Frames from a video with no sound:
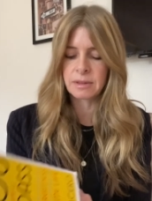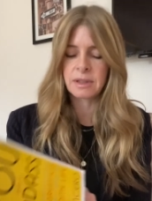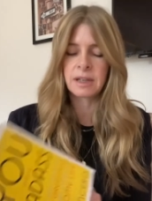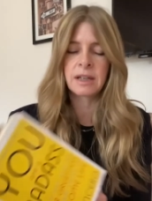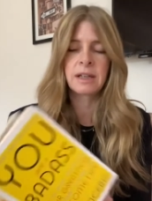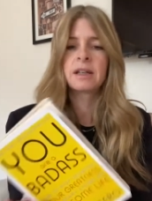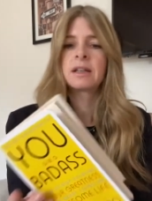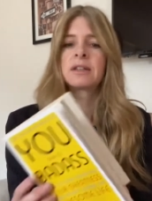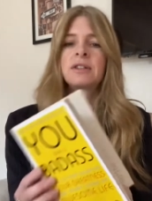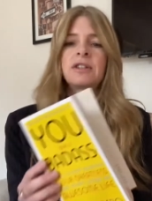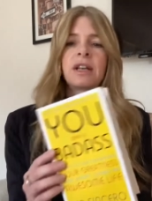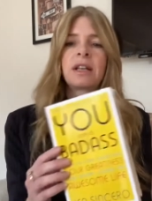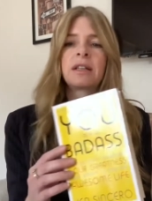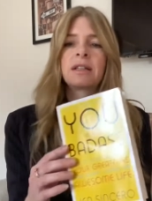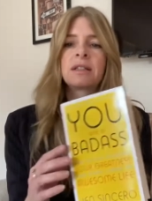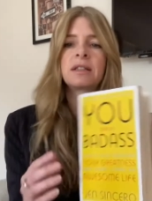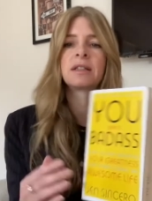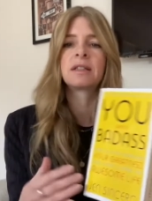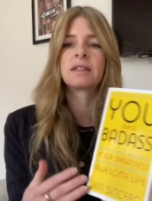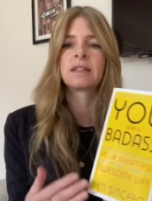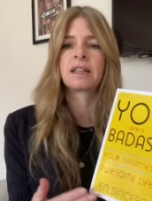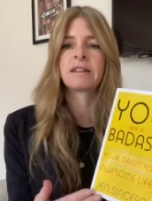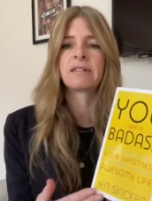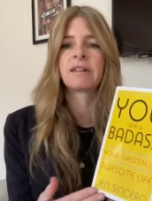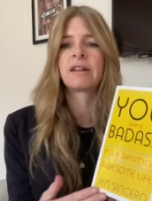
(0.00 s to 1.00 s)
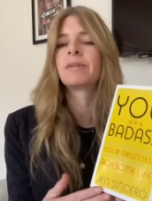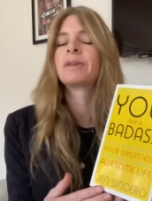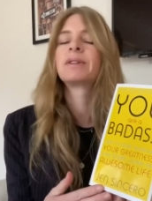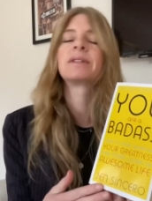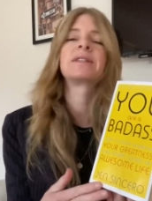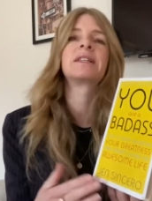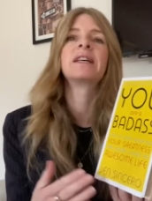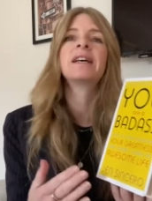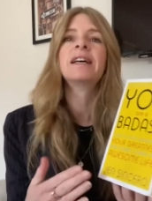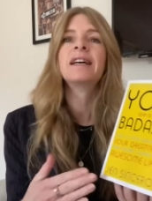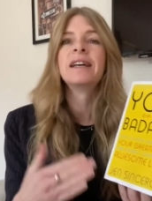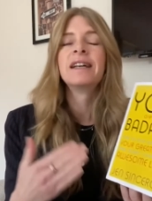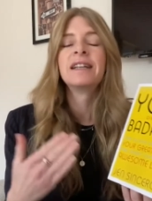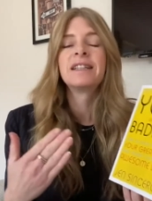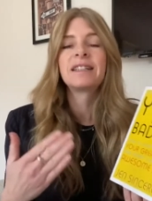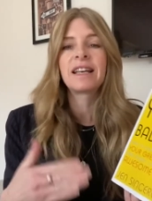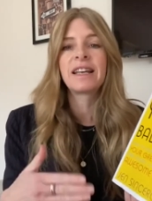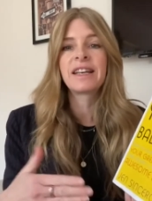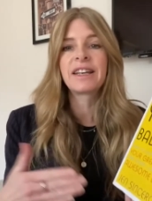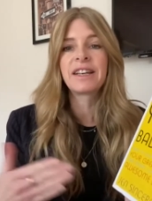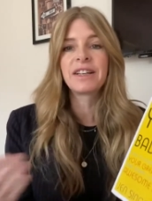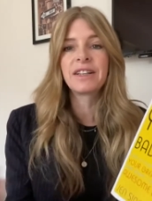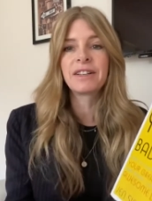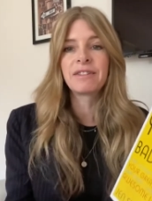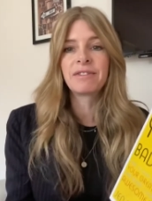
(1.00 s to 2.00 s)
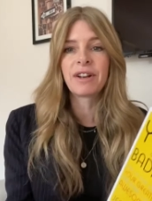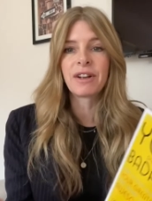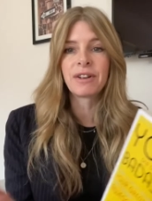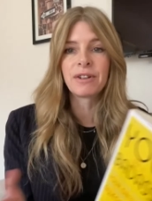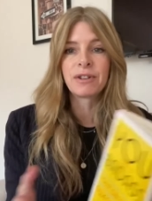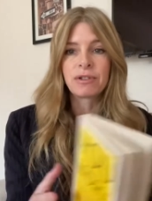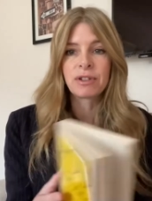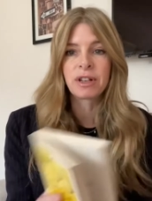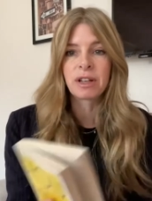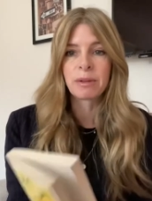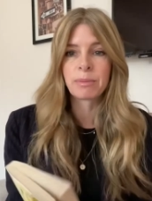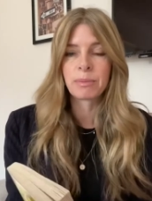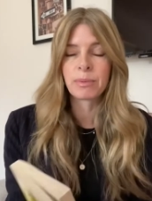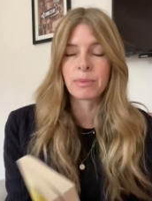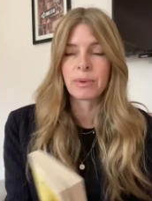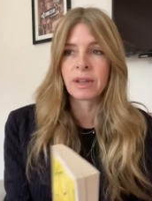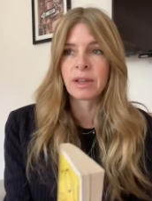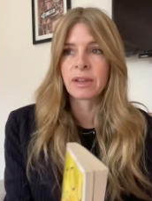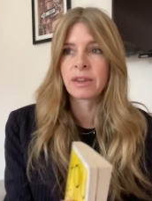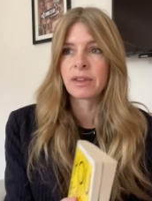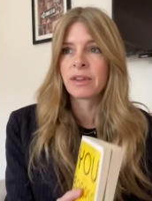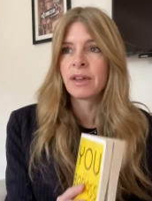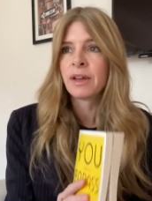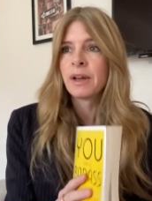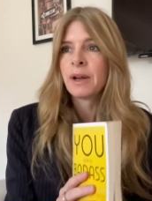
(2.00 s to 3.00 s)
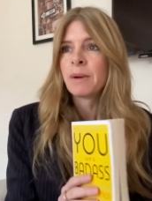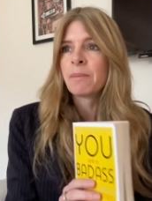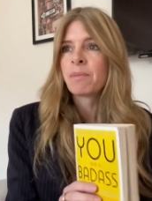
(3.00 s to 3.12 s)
Jen Sincero, was taking a road trip with